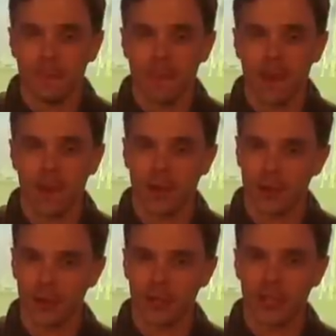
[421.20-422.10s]
I
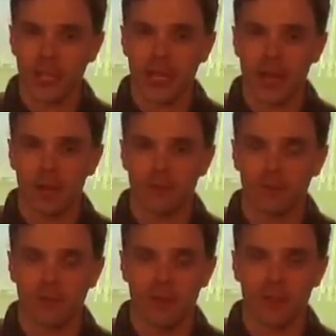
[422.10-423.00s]
encourage you to check it out.
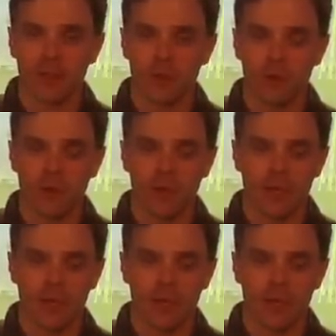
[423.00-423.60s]
It's a great story,